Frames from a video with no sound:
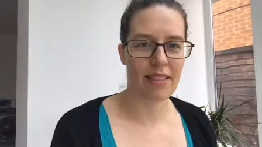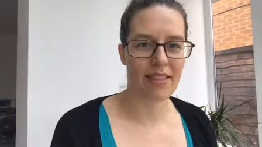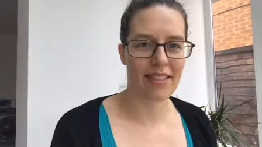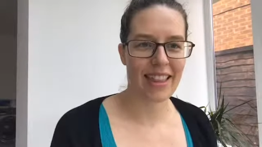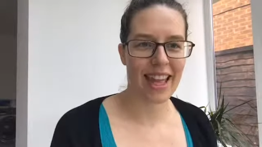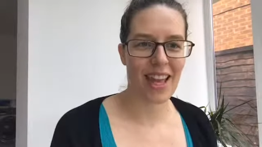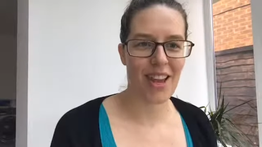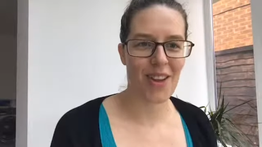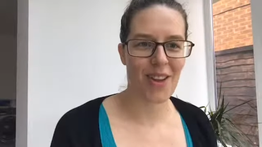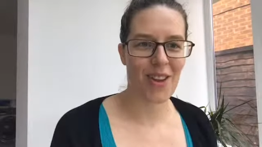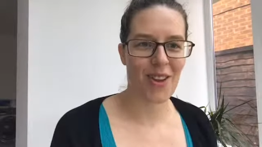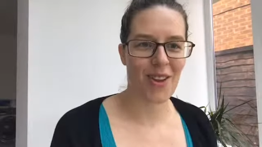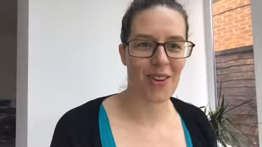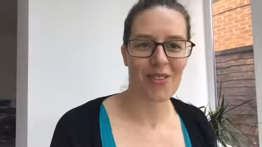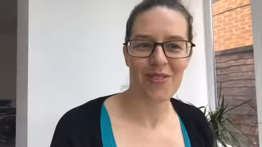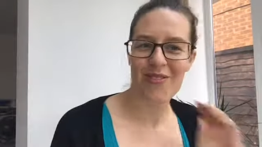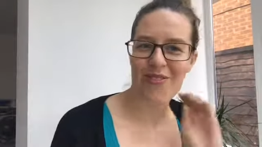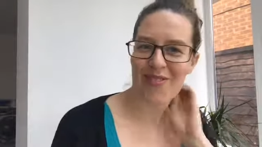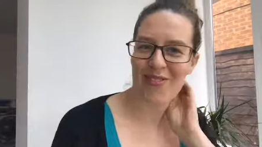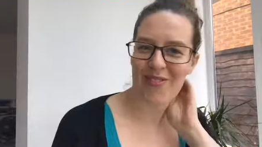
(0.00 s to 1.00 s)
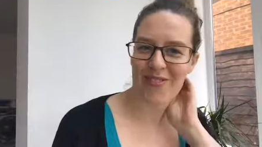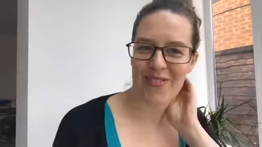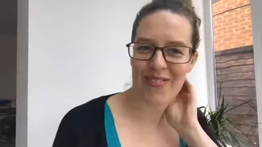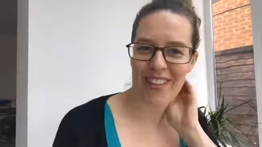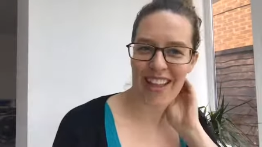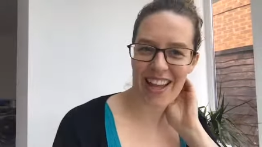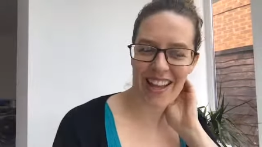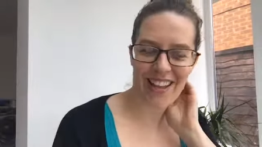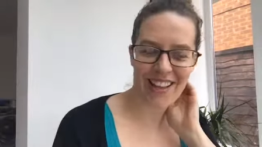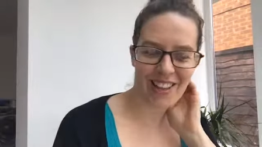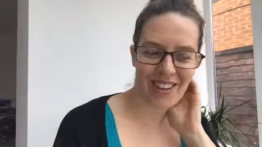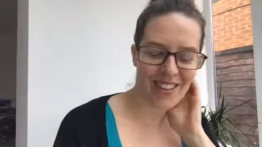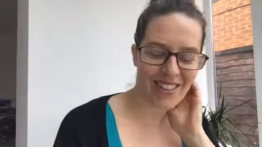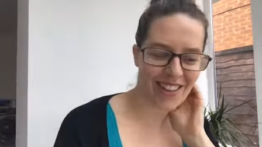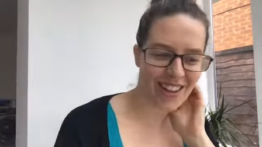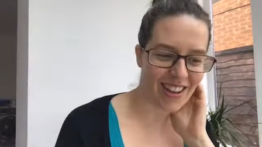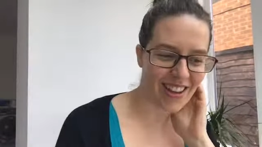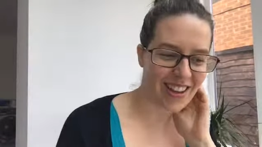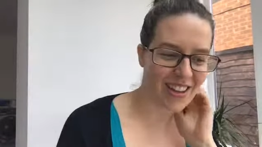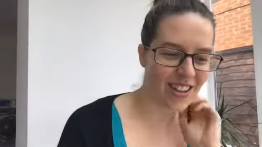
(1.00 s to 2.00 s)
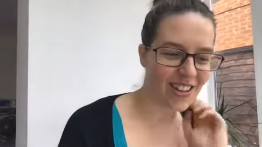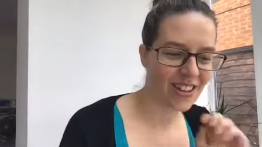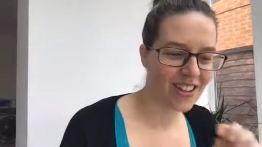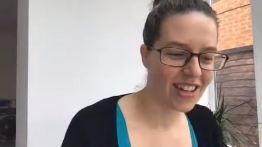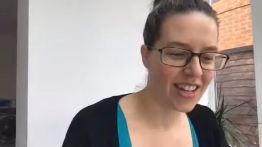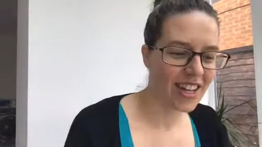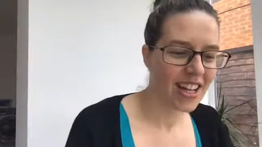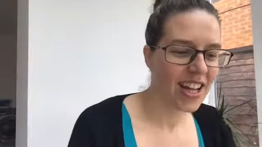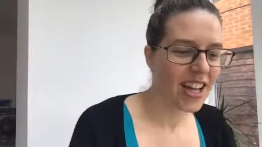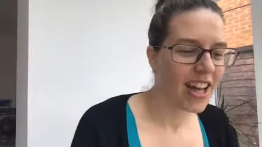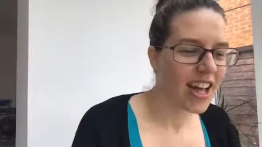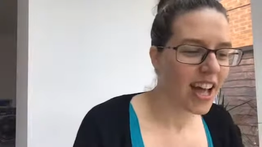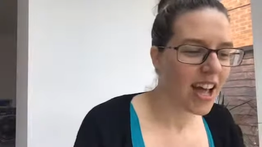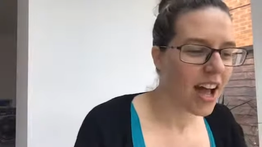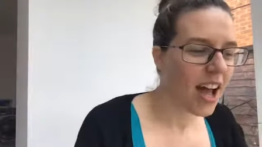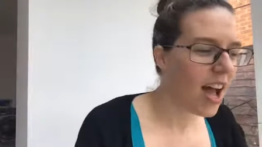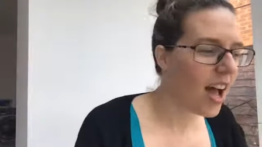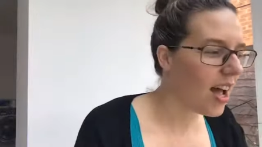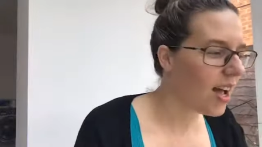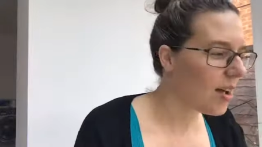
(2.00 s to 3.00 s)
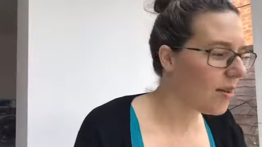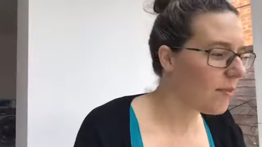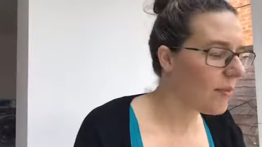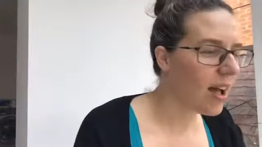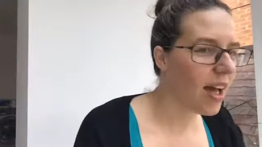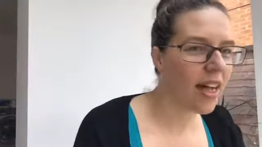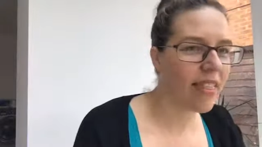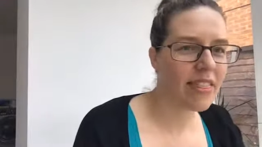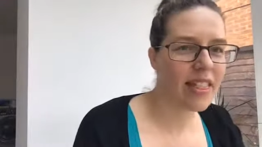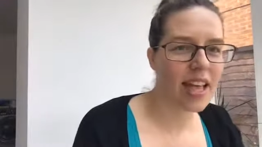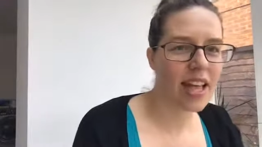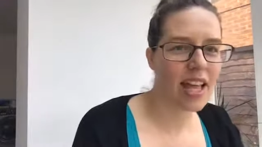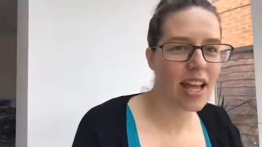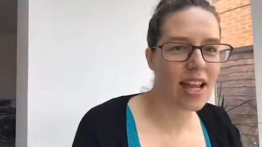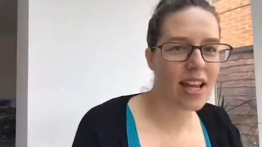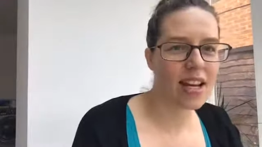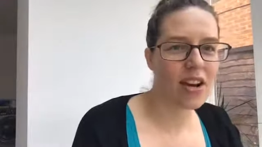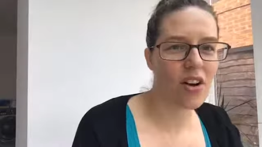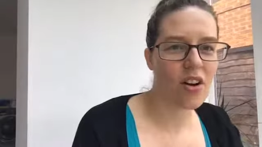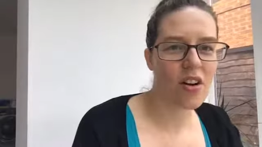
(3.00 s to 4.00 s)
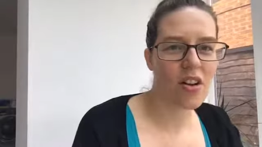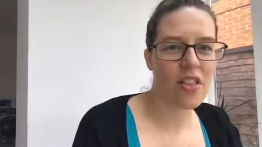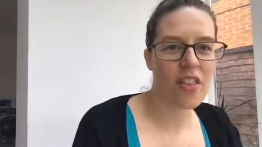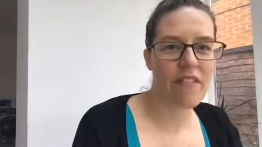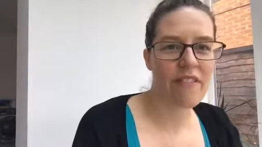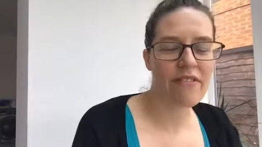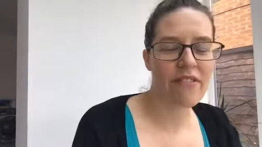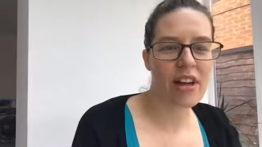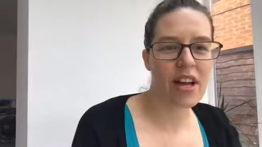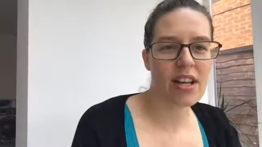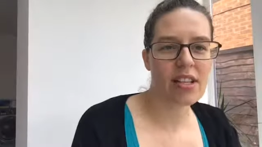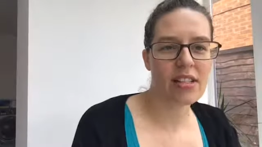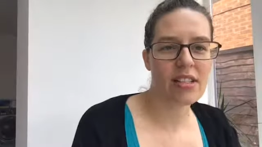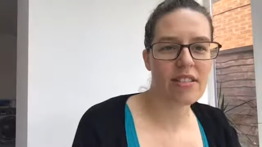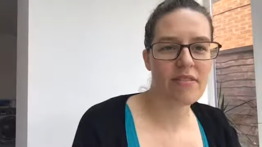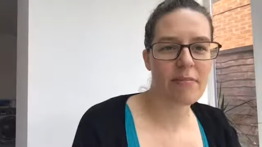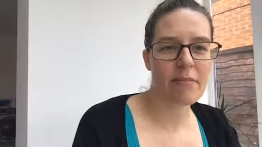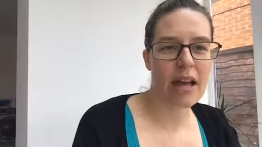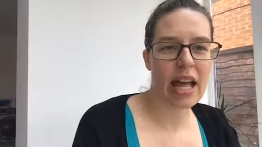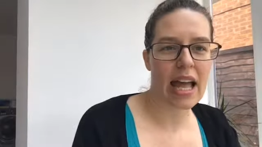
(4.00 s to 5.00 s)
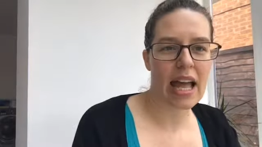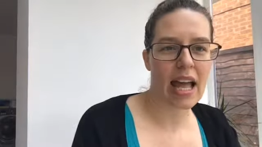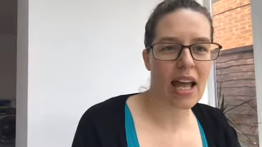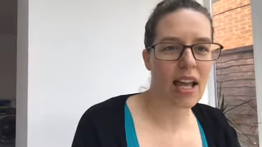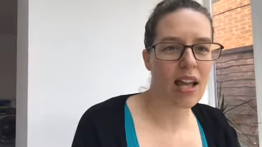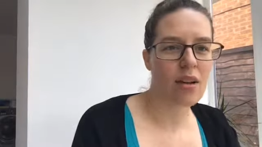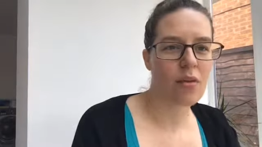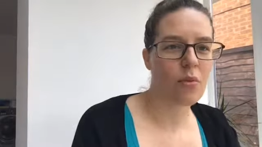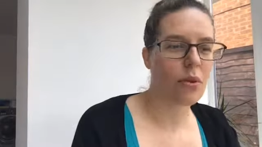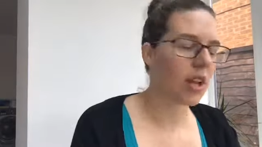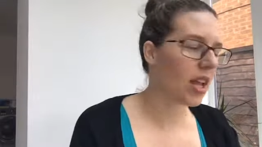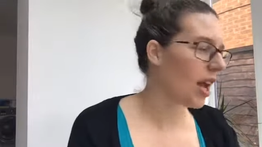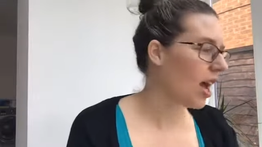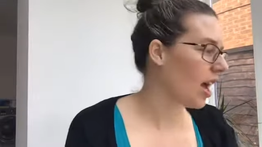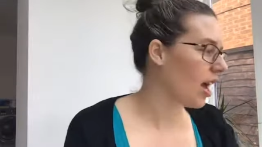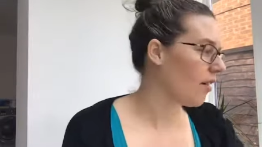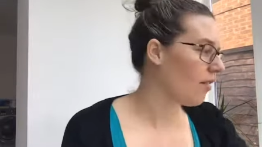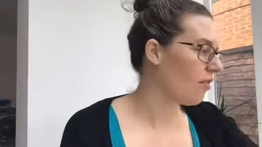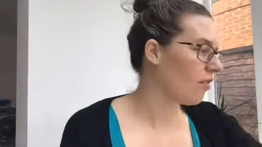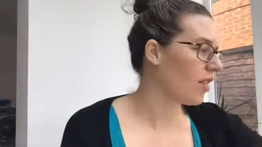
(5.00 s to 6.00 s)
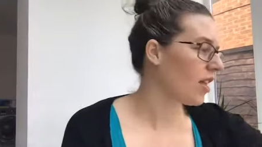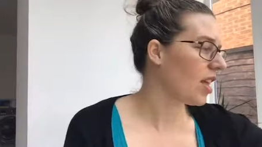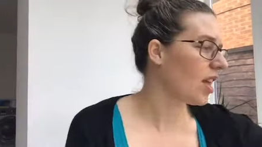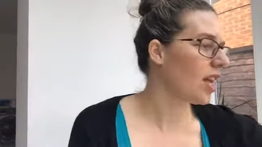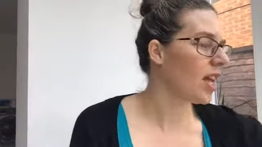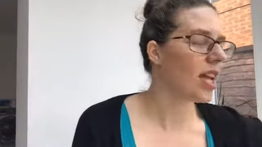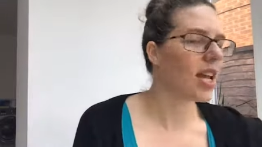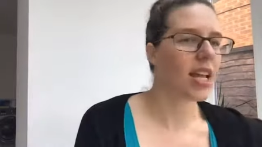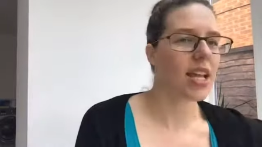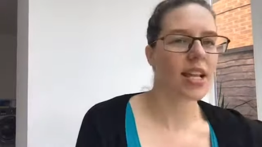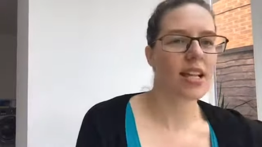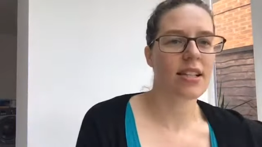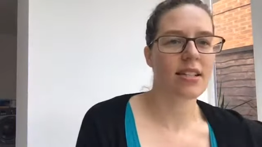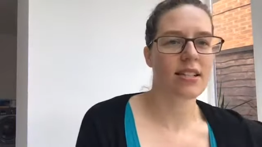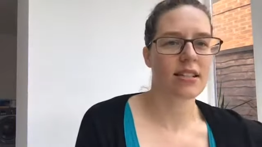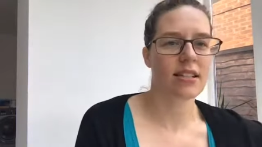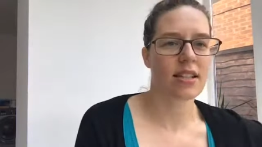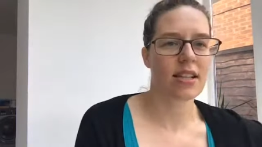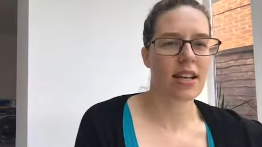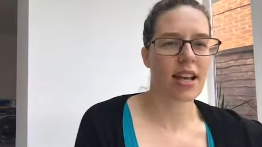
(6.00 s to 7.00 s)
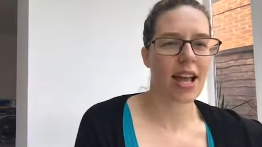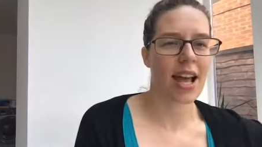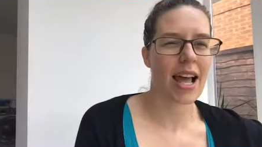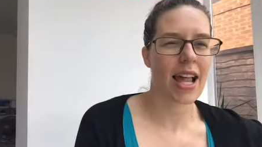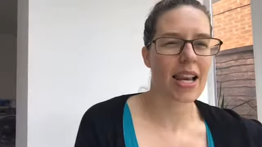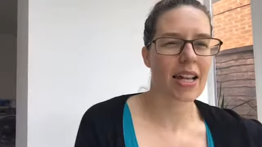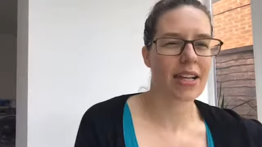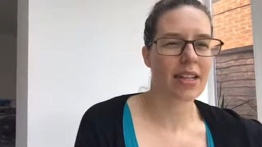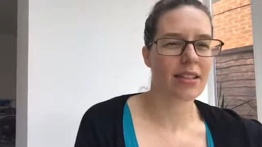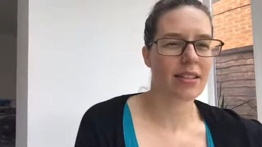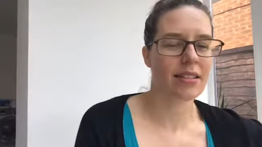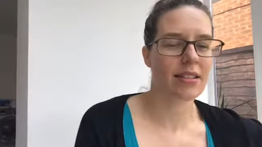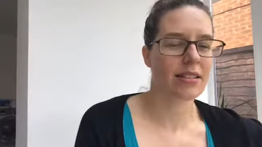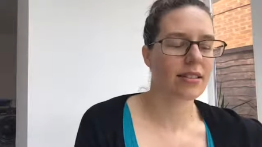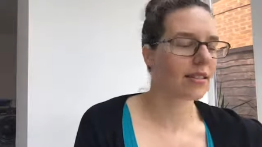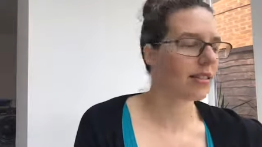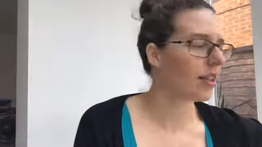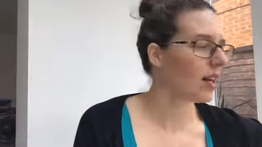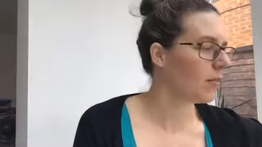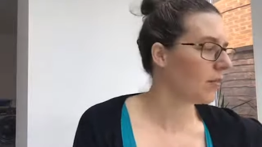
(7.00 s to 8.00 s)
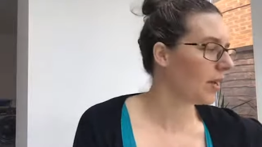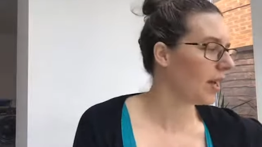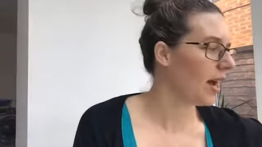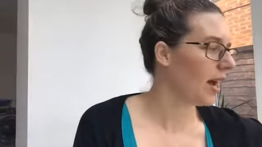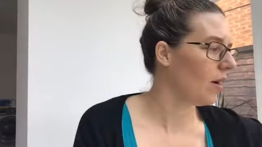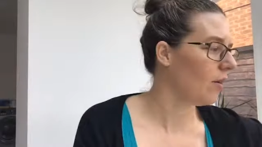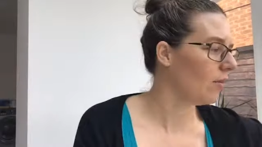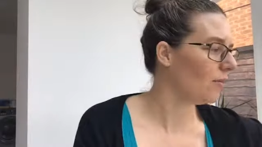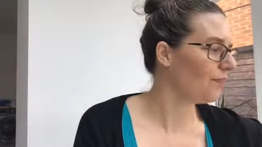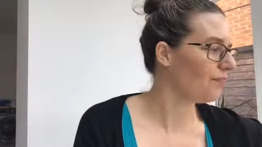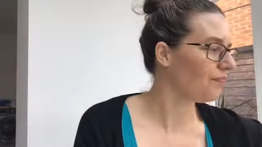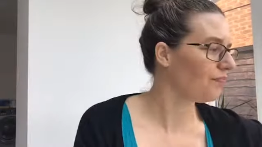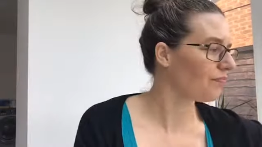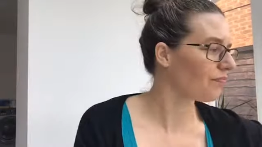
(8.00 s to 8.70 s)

Thank you. Thank you. And then on the 1st of May, we have the Eastern Elegance coming out.